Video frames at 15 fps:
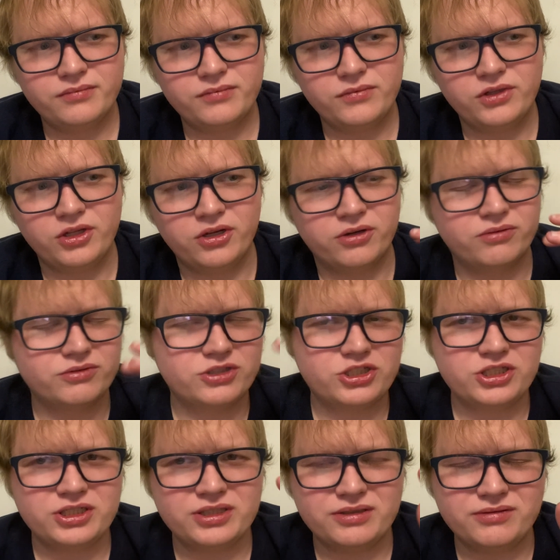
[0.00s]
you know,
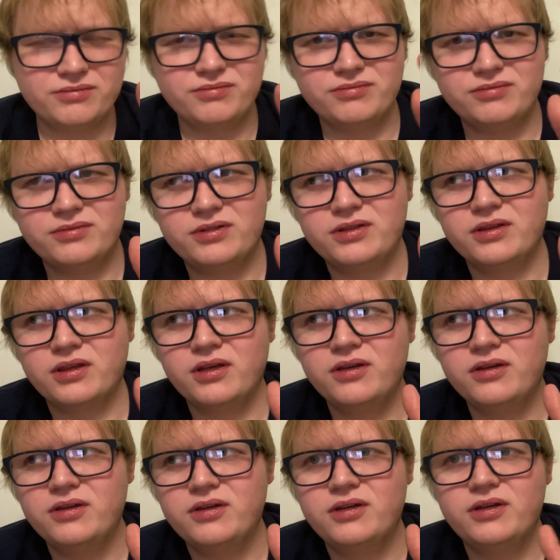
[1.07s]

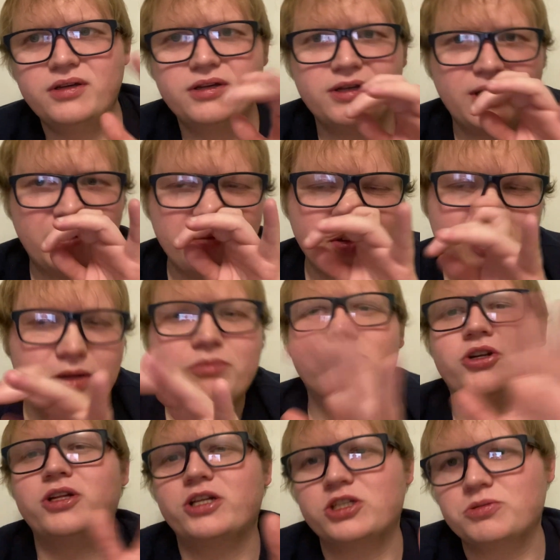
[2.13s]
I'm
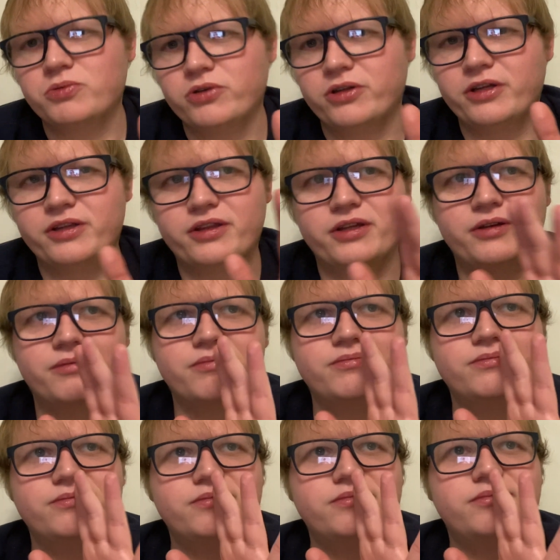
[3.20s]
trying not to spoil anything.
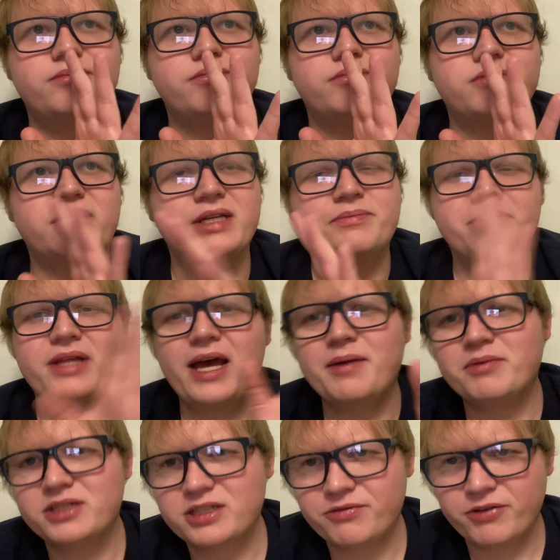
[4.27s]
That
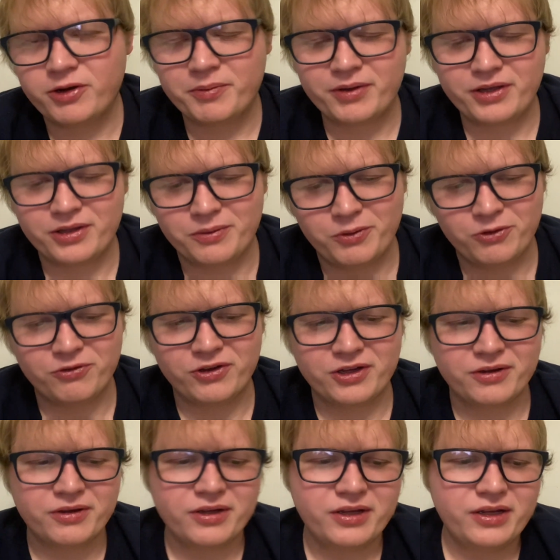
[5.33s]
happens at the very beginning of the
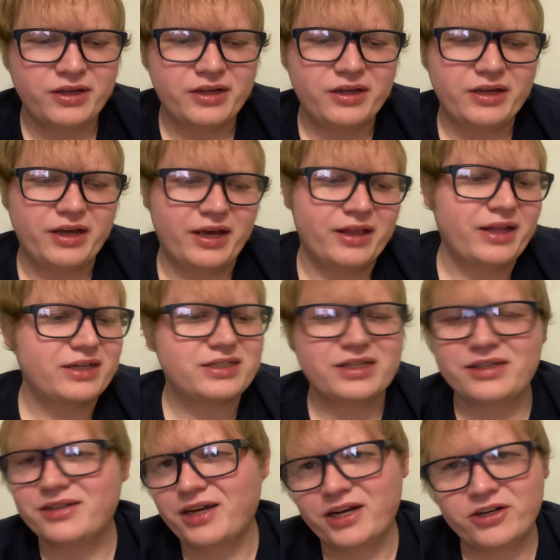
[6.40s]
movie, and that's the
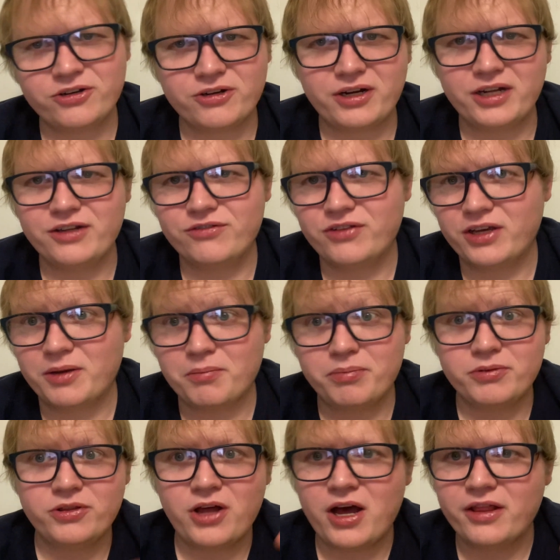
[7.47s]
entire kind of, like,
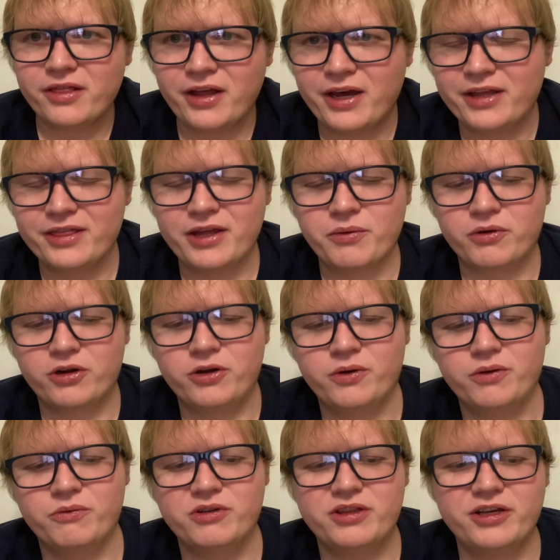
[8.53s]
plot line that we're
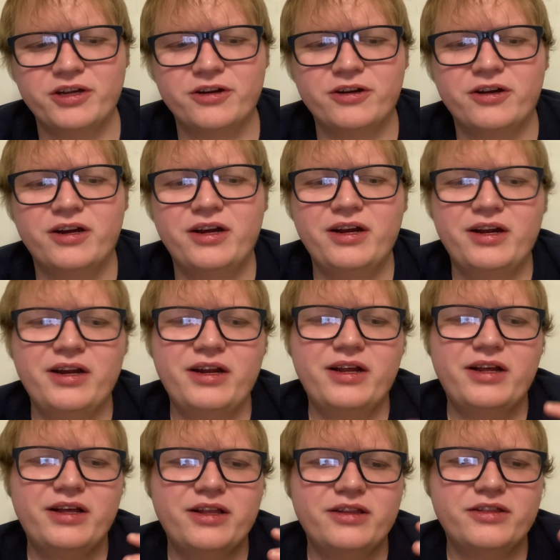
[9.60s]
going with here.
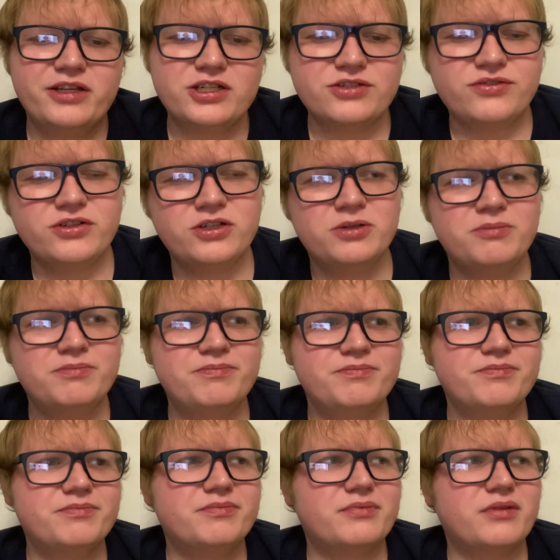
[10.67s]
This film,
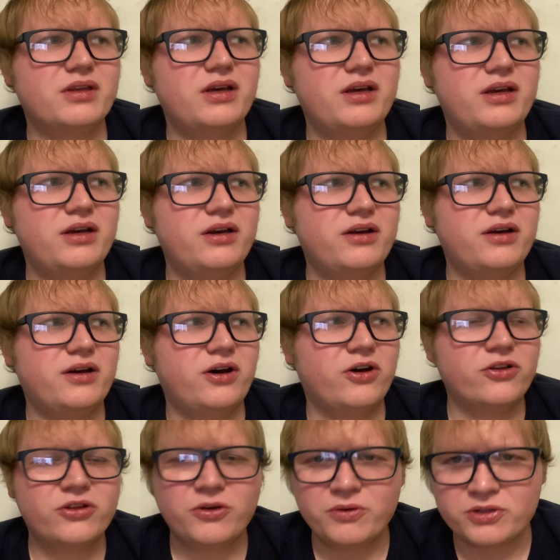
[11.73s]

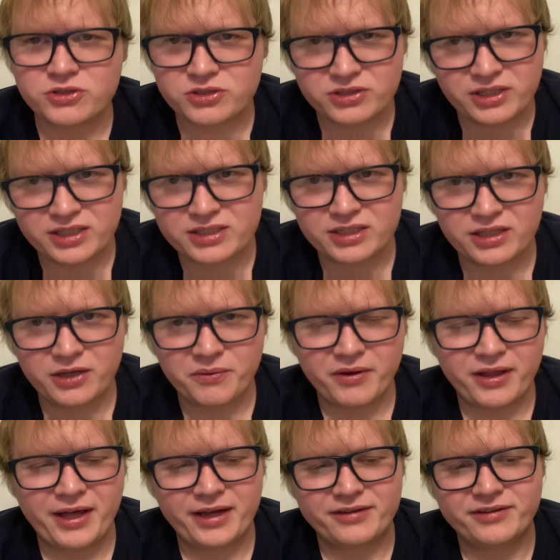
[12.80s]
although is decently
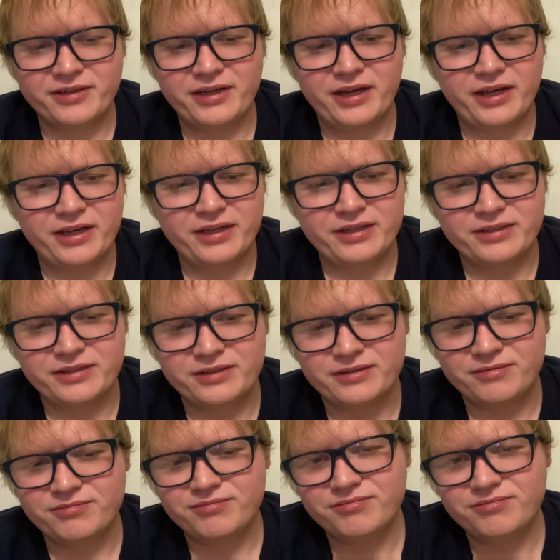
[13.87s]
well-acted and